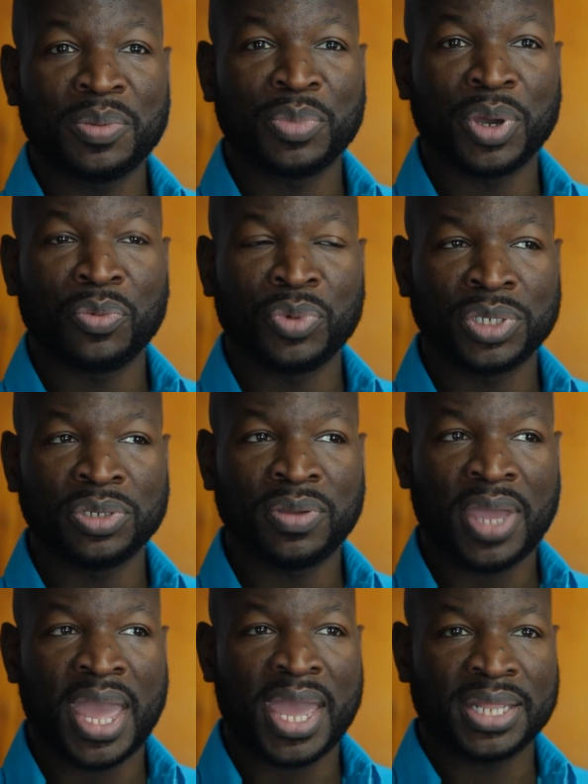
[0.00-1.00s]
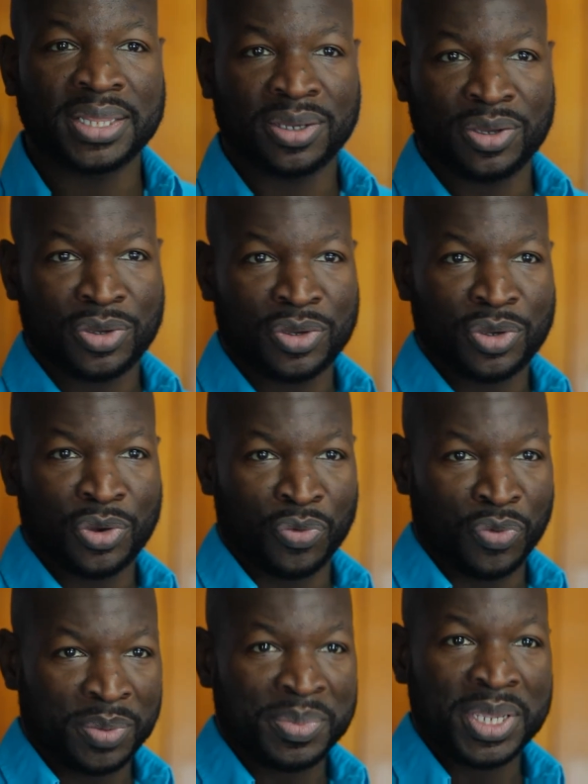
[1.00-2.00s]
But when you add the
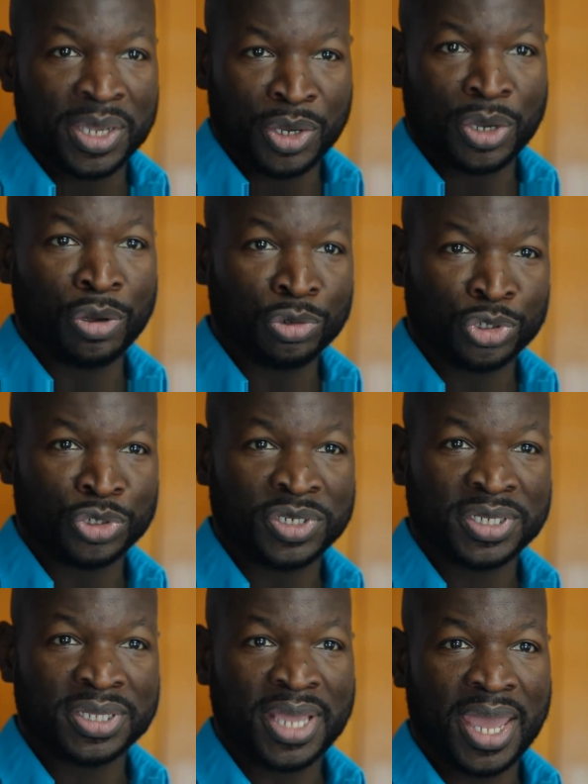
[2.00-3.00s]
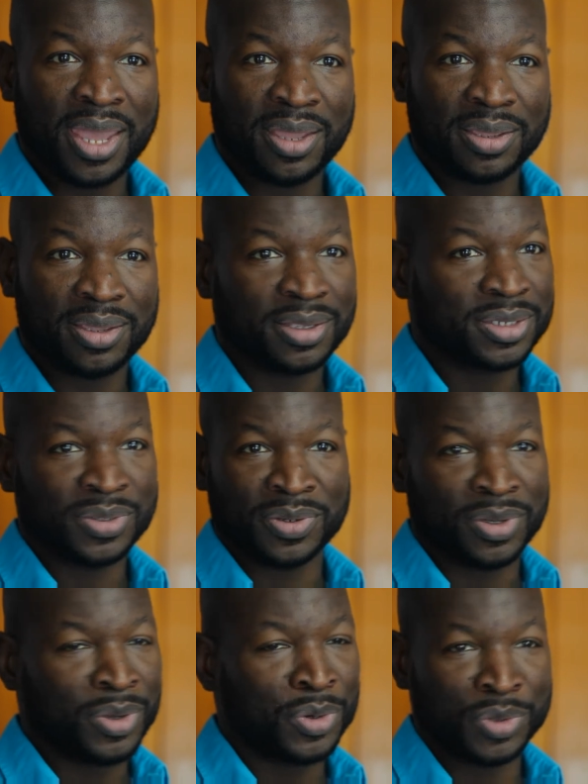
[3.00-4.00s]
Caribbean culture to that, it's on
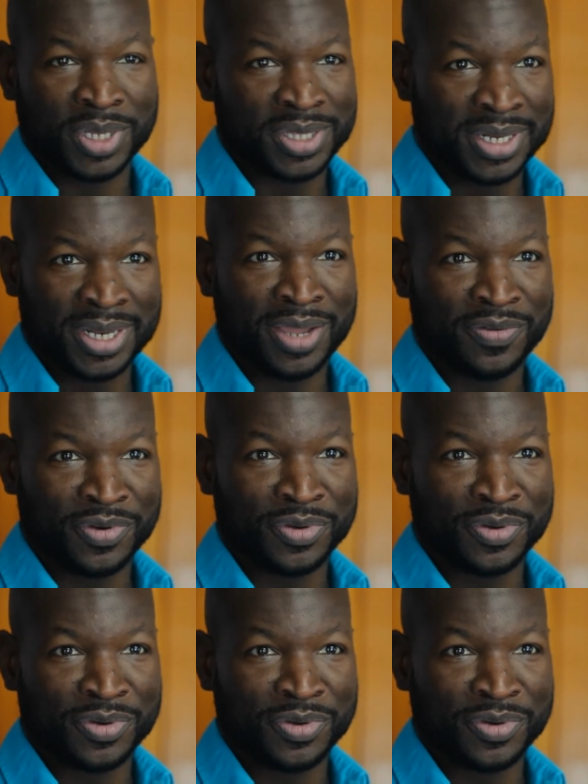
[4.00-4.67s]
a whole nother level.